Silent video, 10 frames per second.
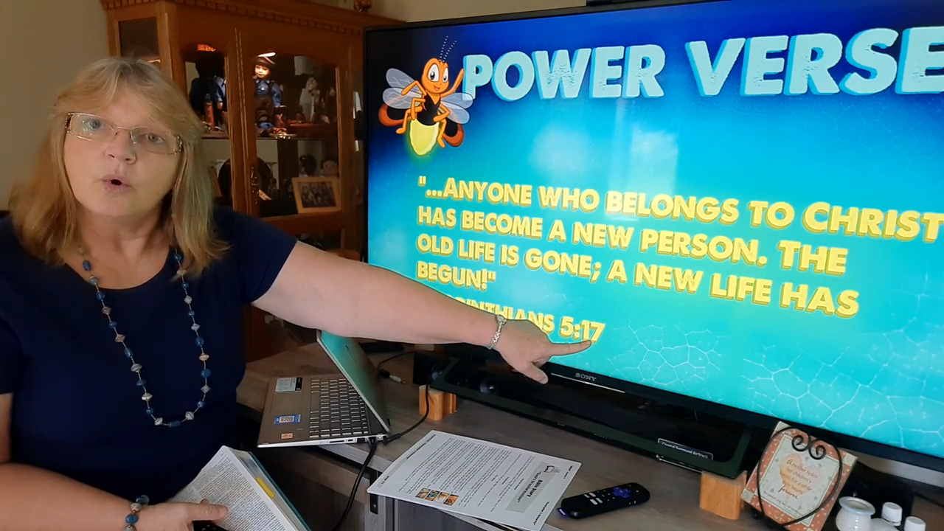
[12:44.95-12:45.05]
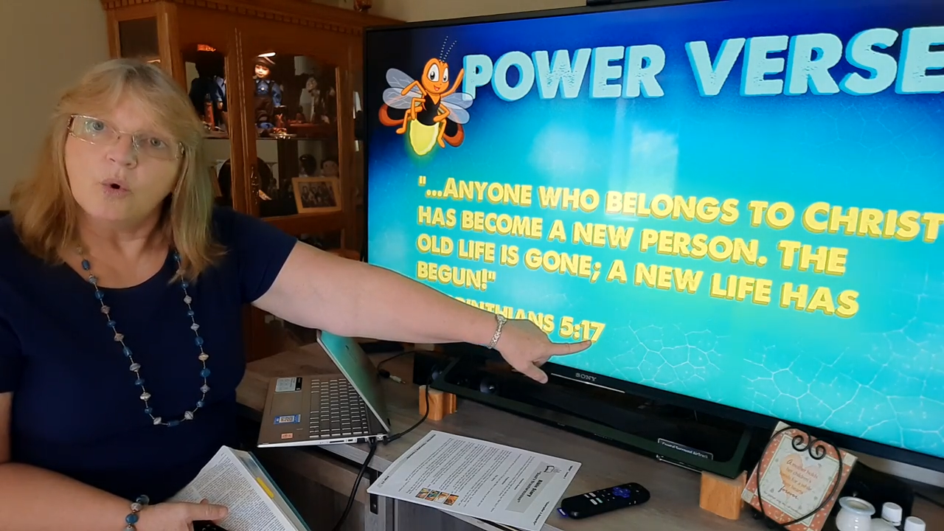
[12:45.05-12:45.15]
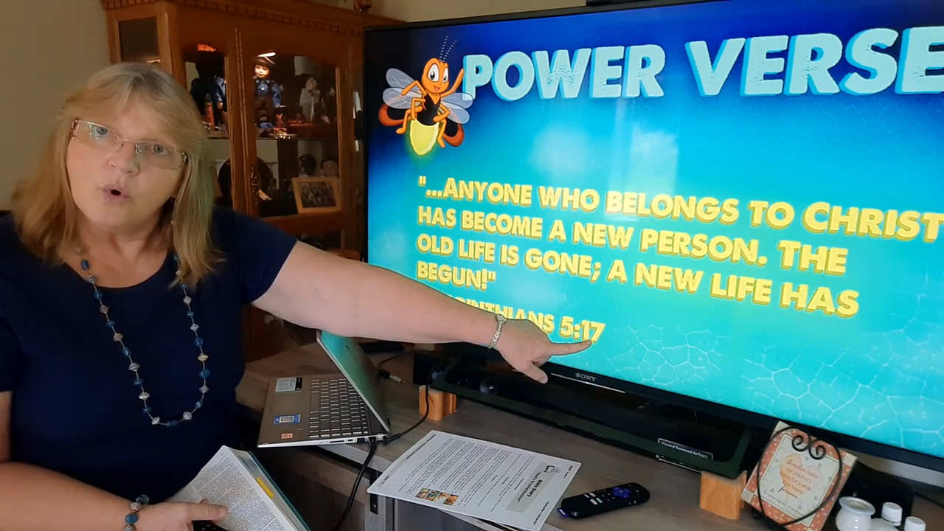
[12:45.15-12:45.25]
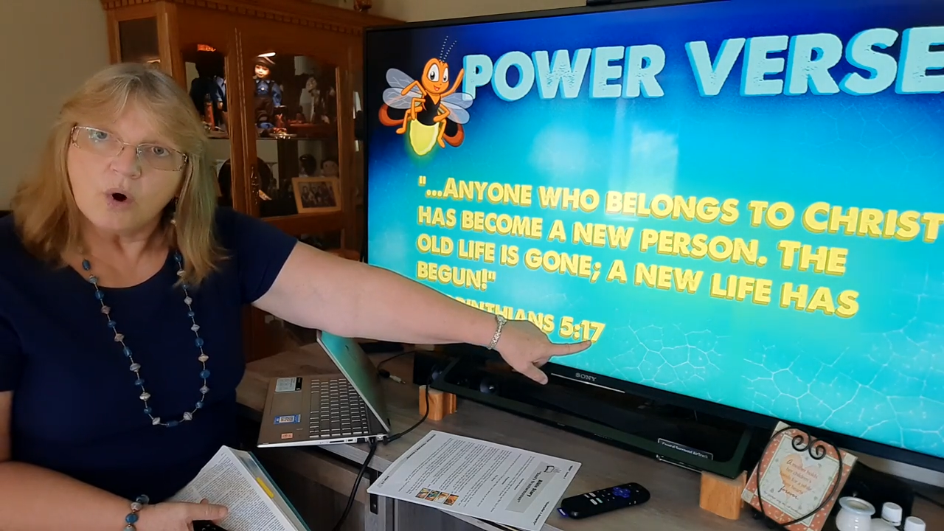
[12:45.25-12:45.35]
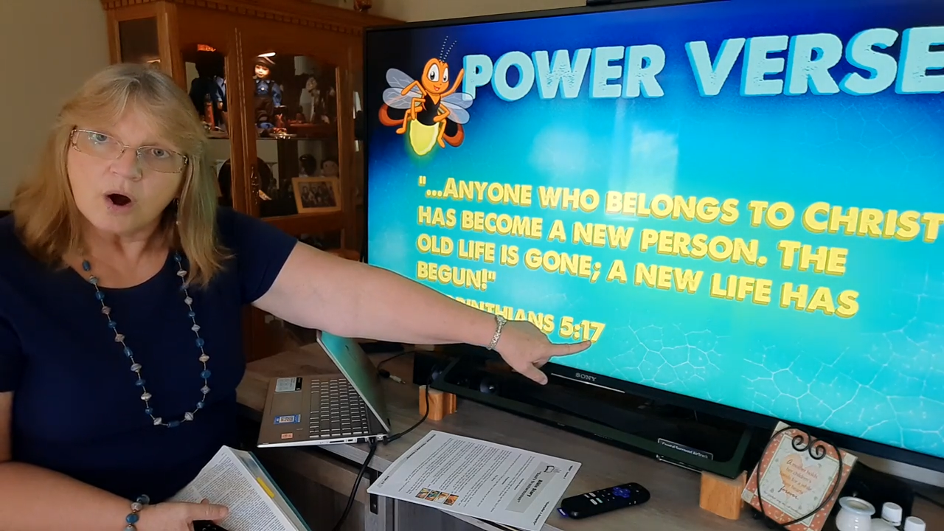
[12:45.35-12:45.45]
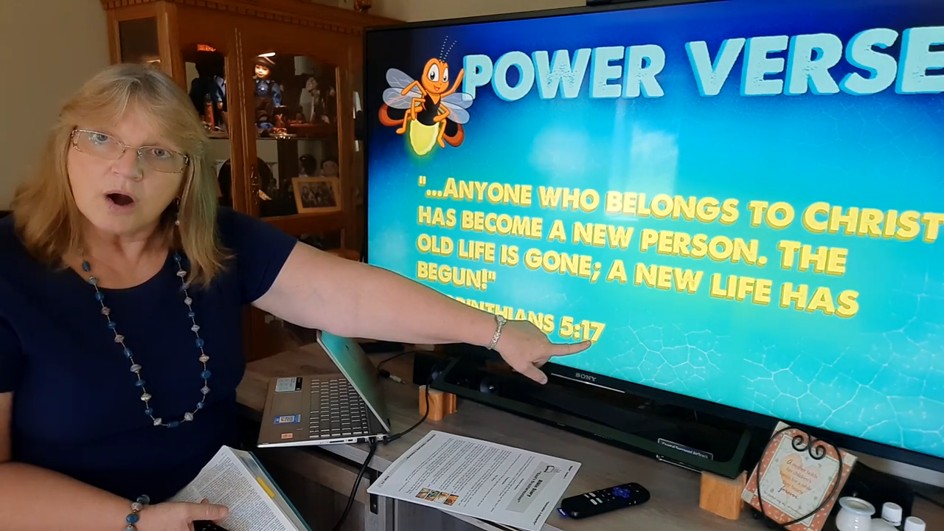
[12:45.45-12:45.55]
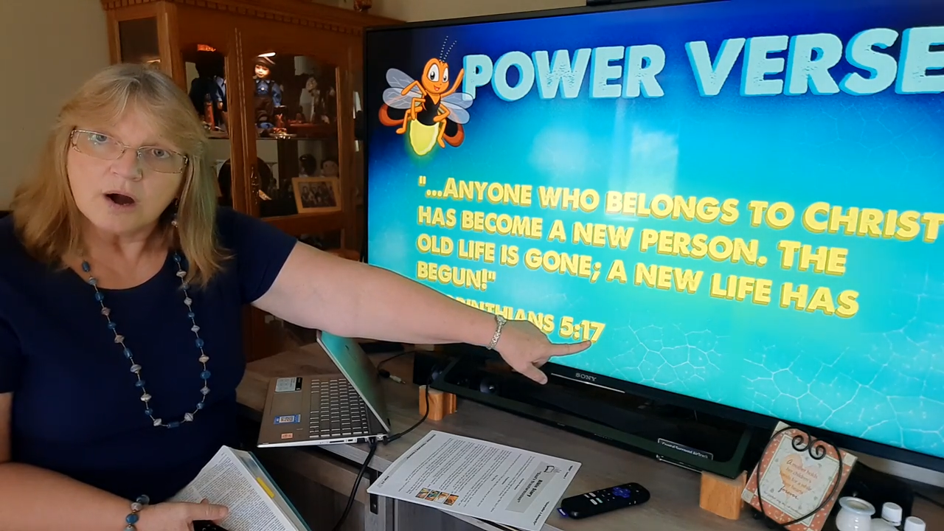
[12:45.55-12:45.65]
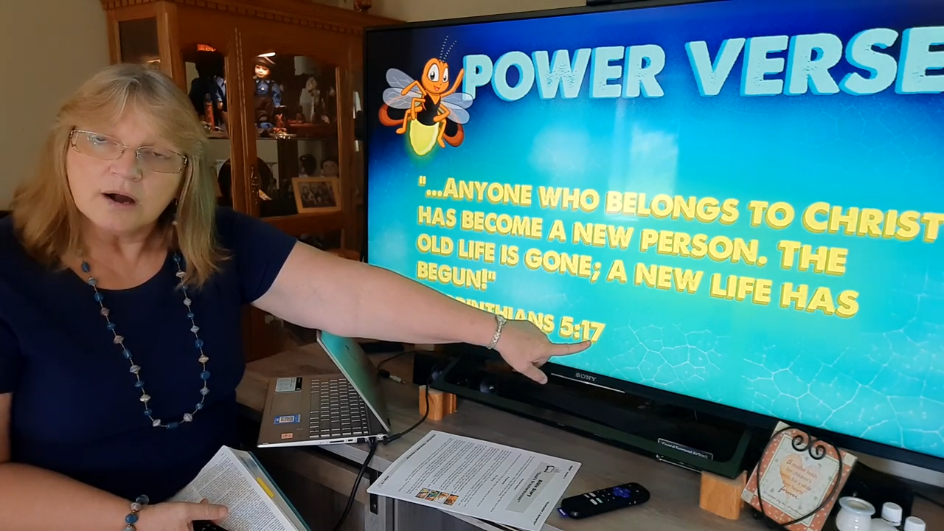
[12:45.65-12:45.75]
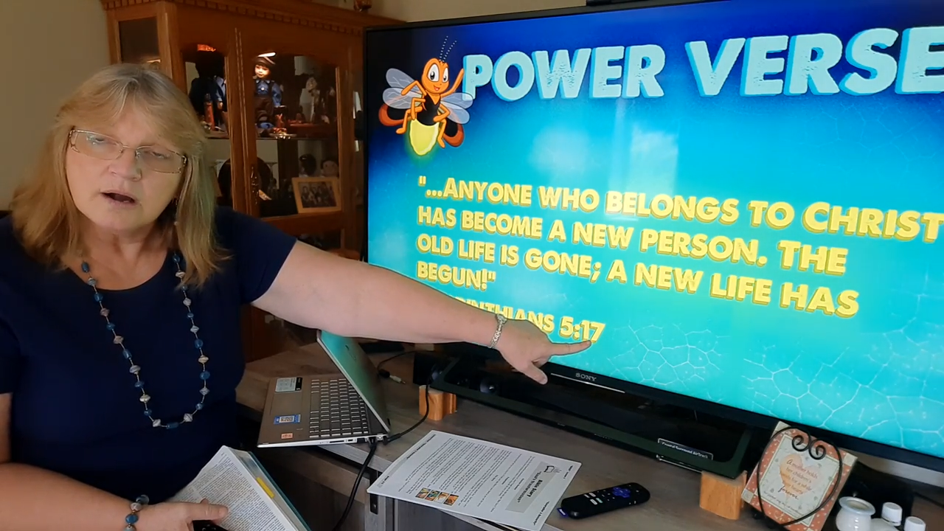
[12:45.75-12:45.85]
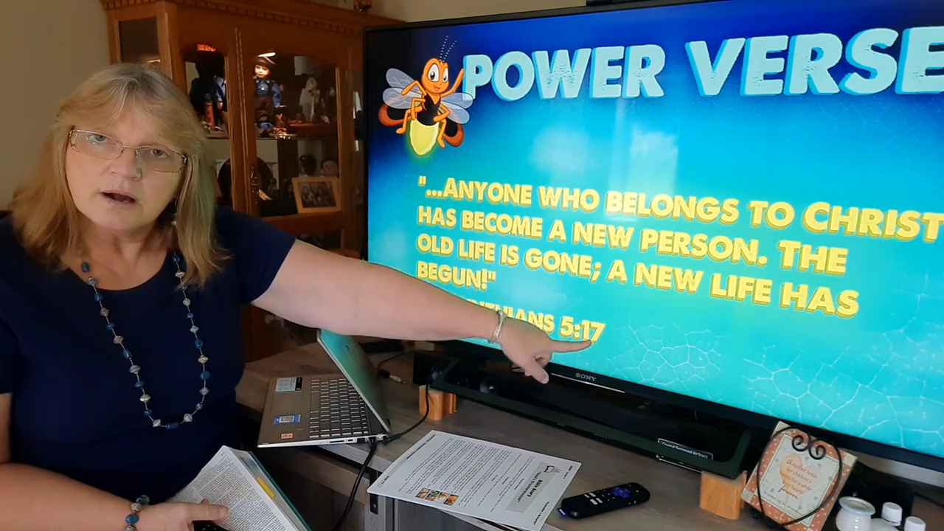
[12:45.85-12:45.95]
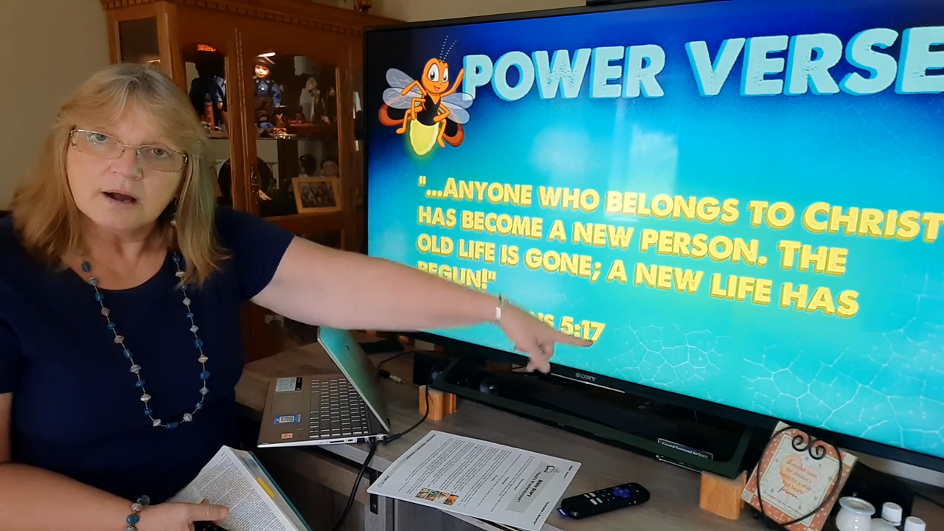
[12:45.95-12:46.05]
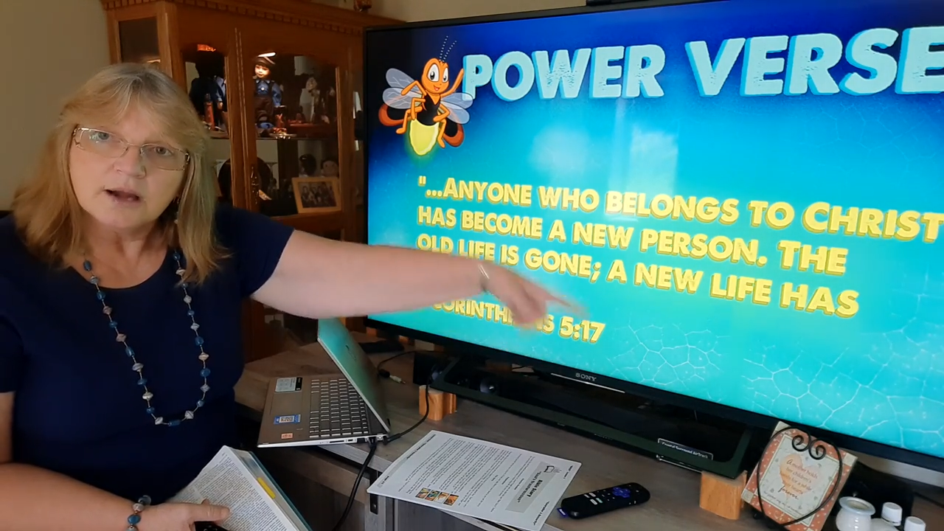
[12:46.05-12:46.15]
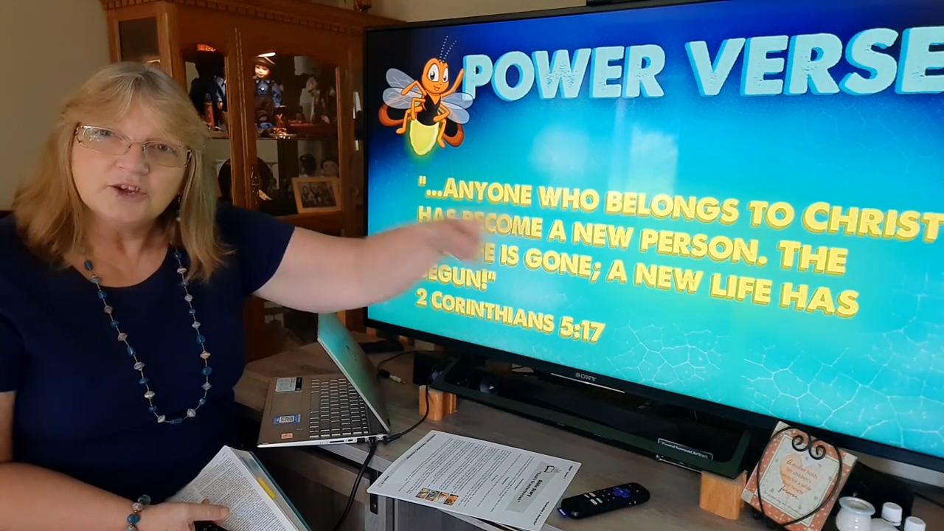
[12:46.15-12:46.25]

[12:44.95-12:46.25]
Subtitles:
Or